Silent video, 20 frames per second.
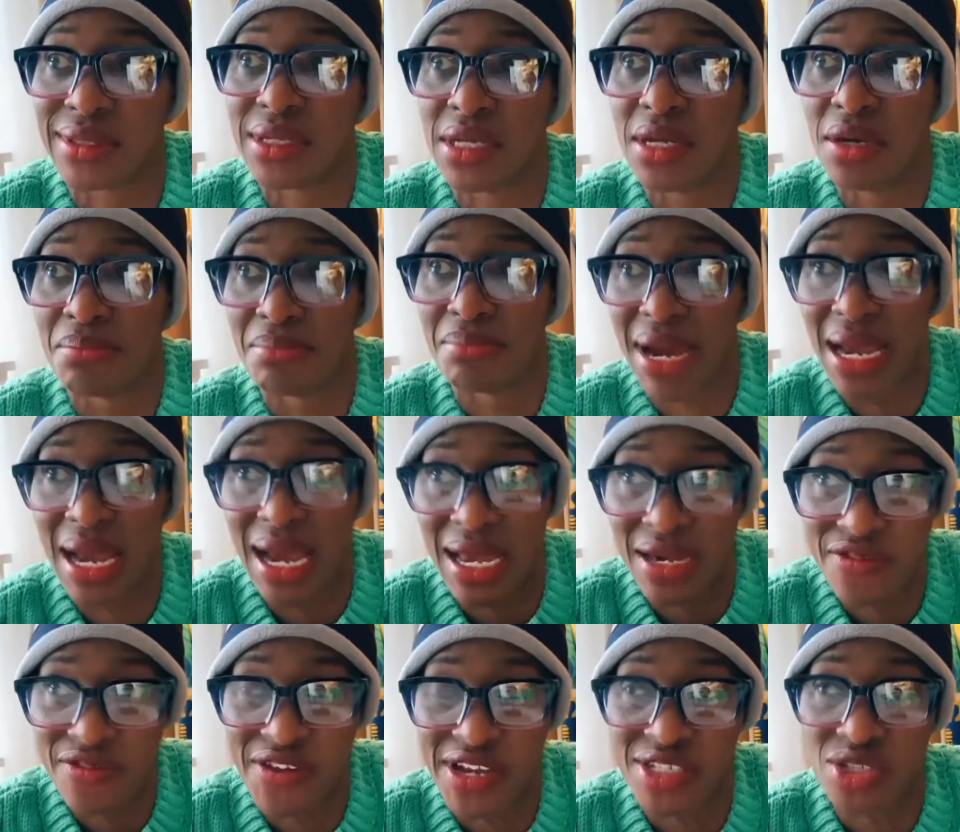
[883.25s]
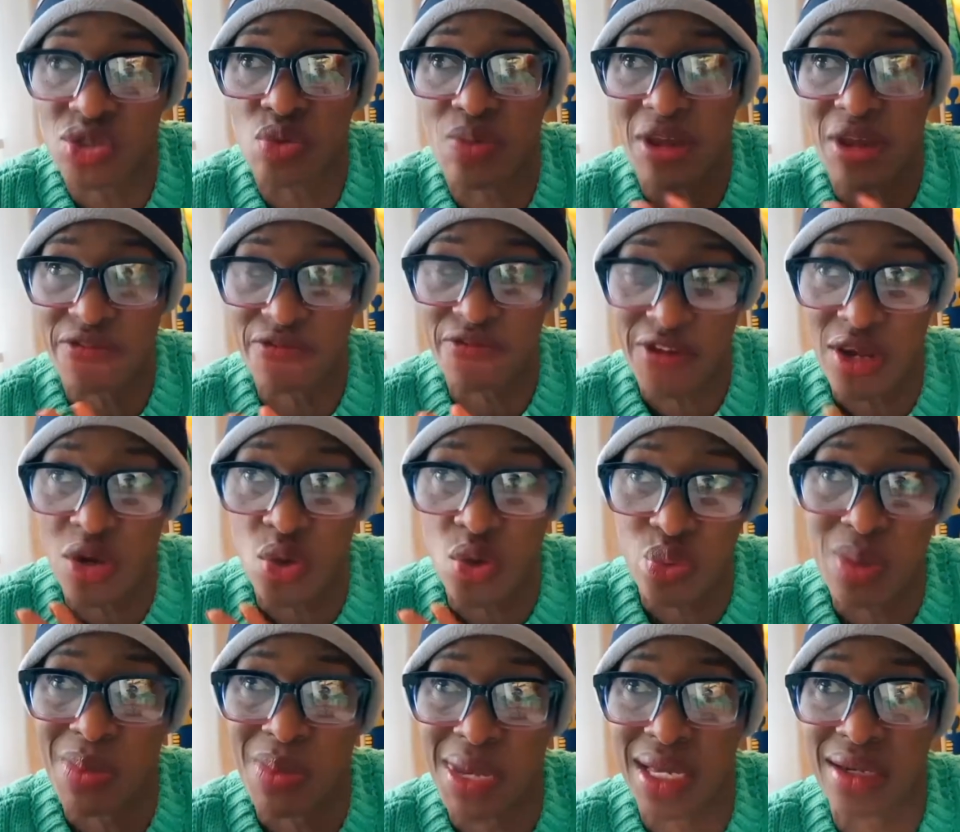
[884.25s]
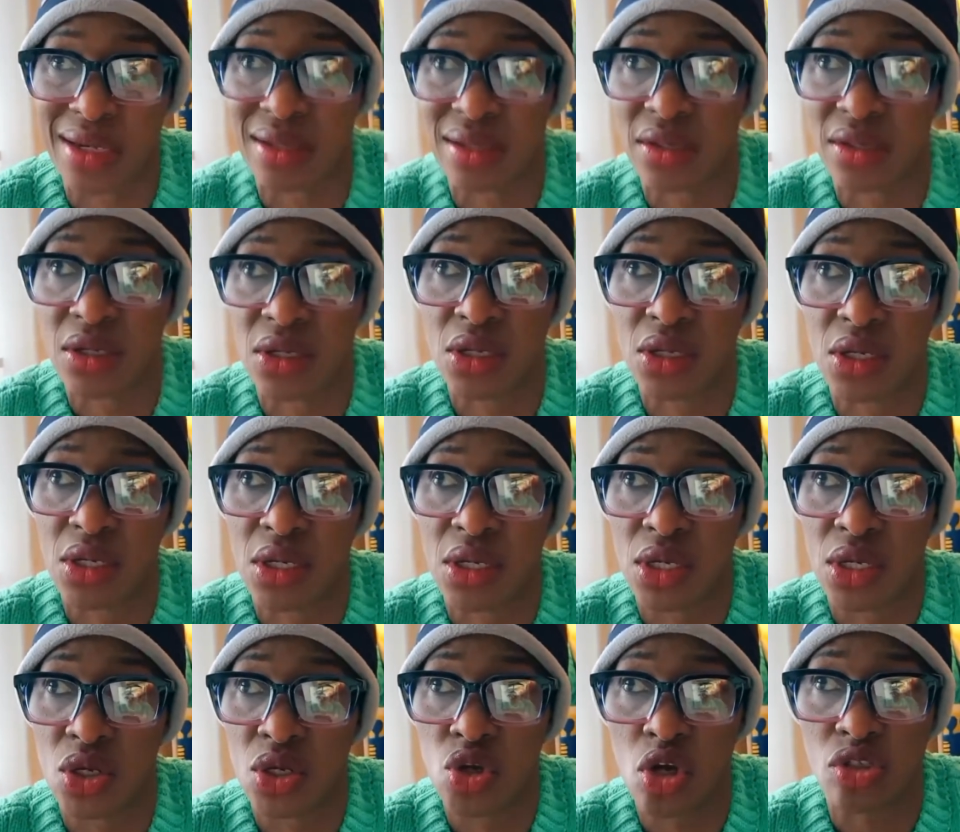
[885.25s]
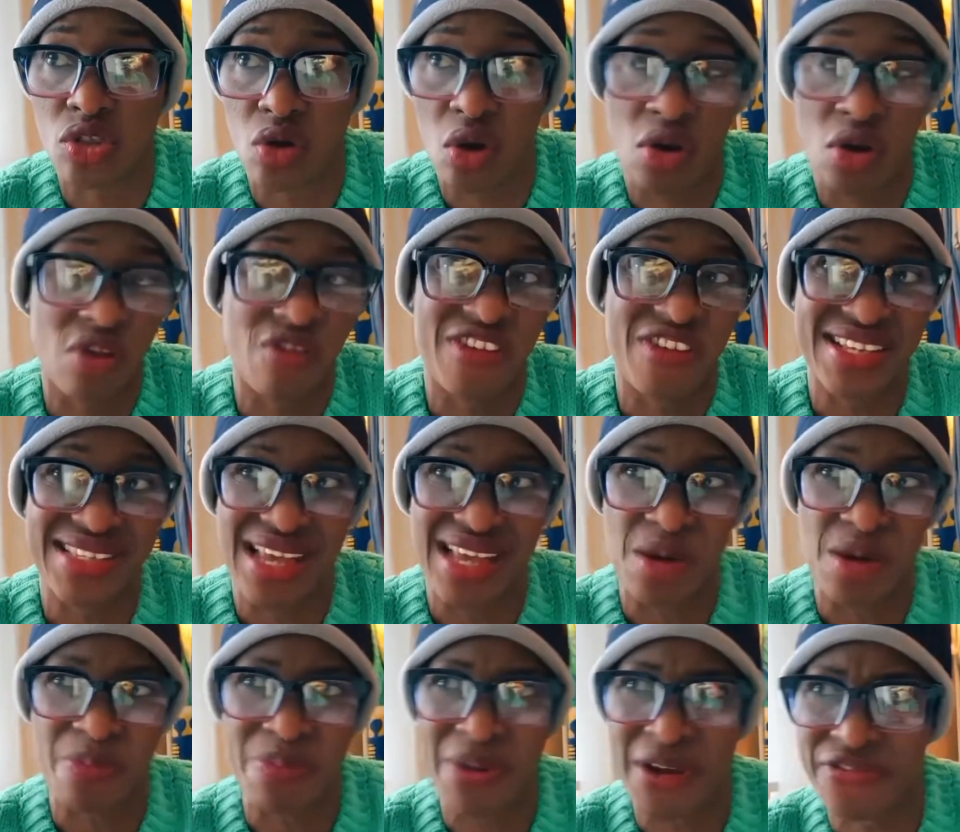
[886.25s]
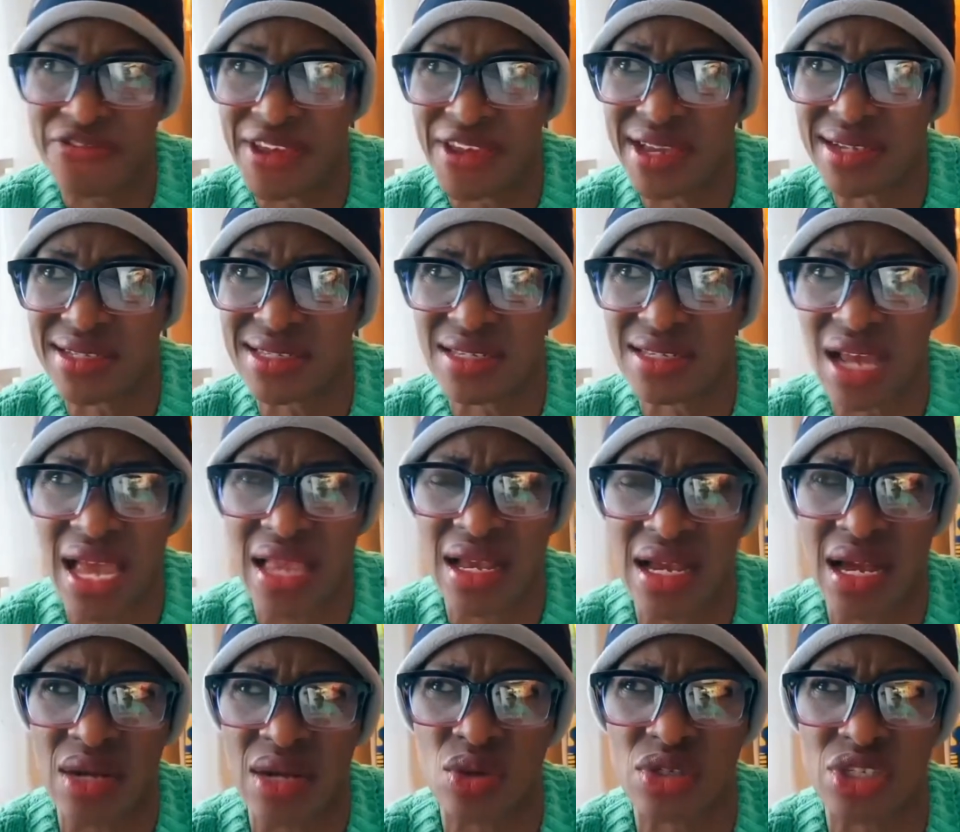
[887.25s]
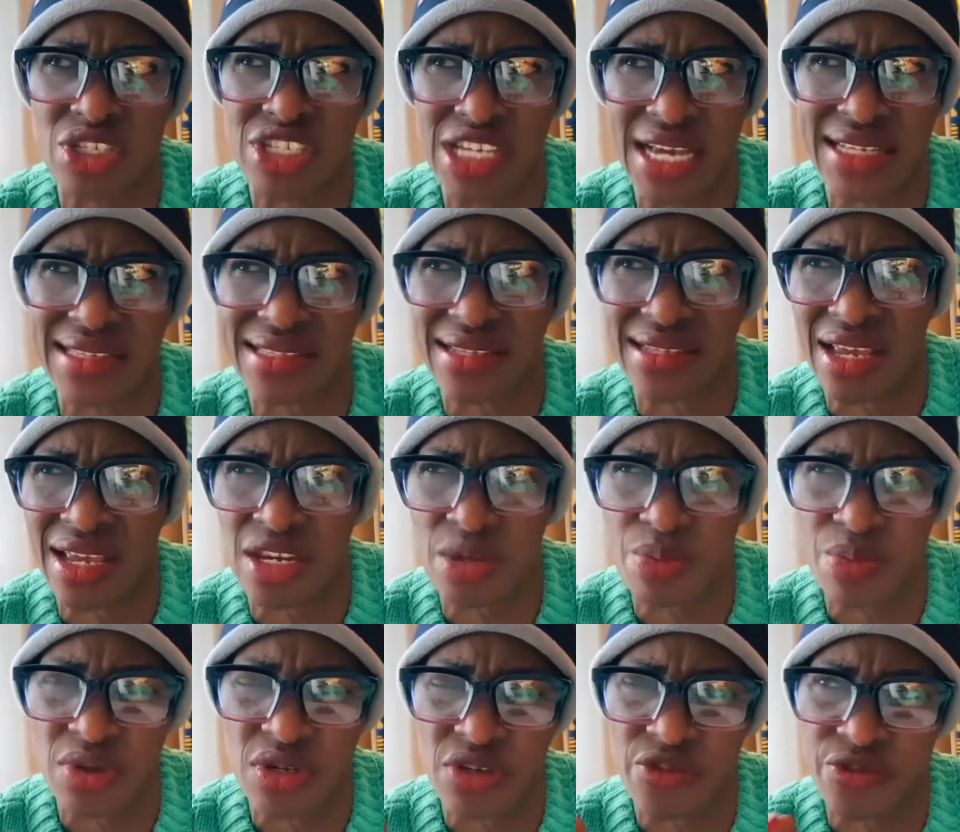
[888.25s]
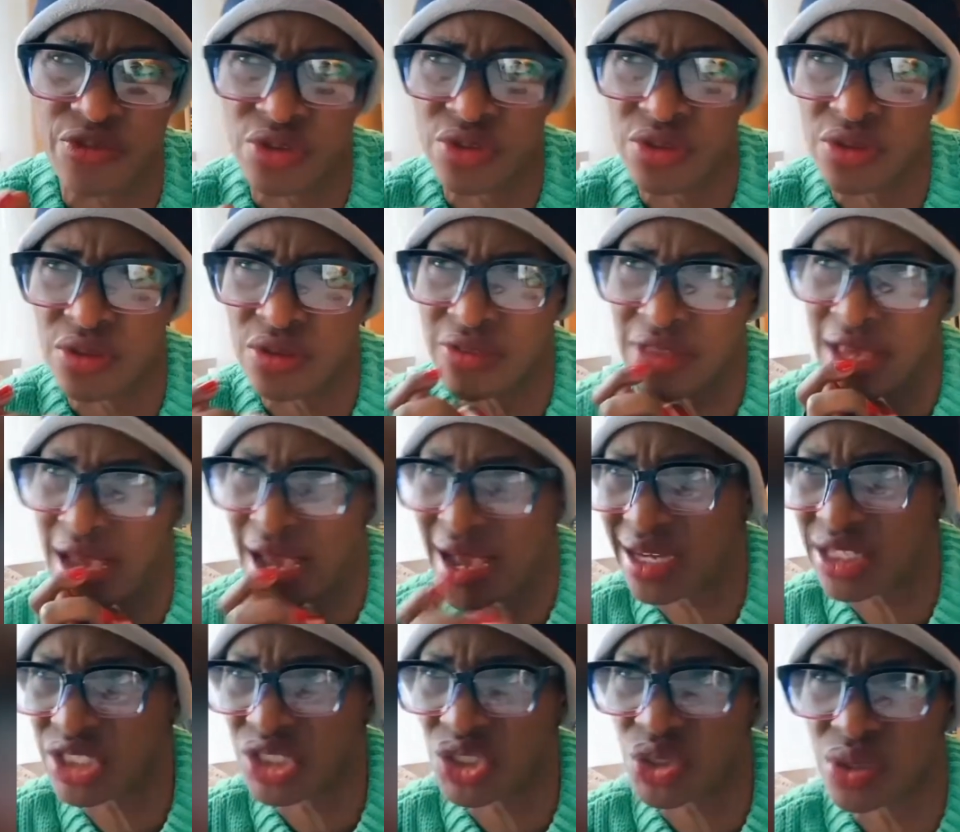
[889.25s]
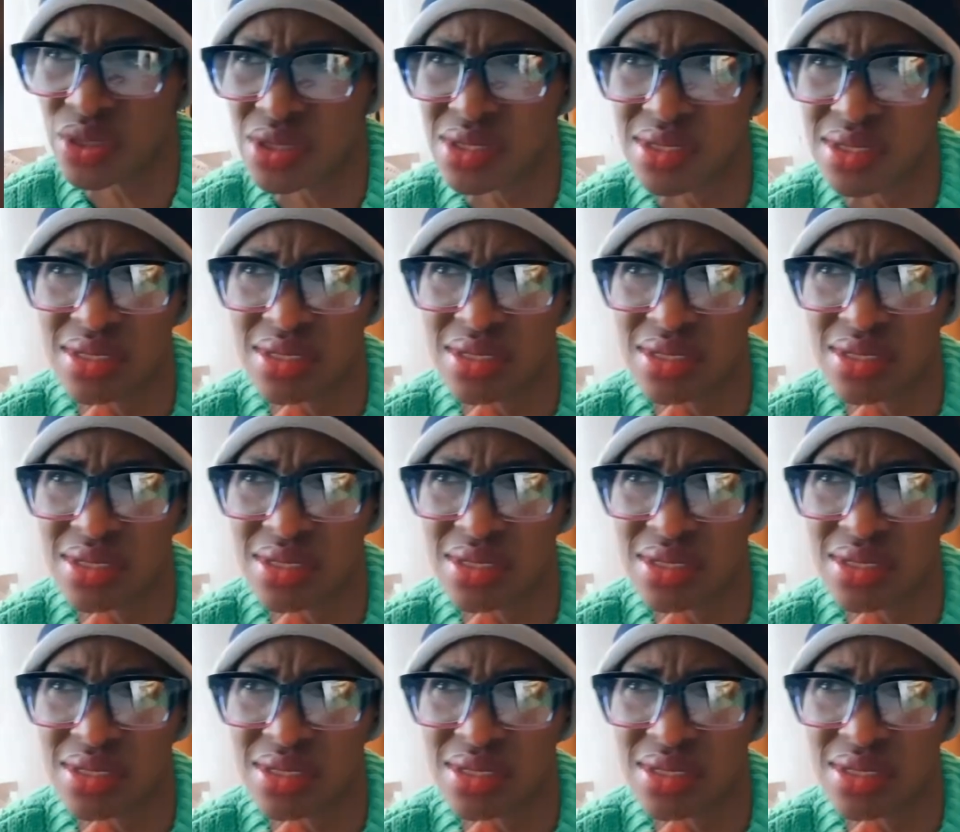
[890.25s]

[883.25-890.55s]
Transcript: My advice to my fellow women, not all of us are perfect. I cannot judge anybody for their actions.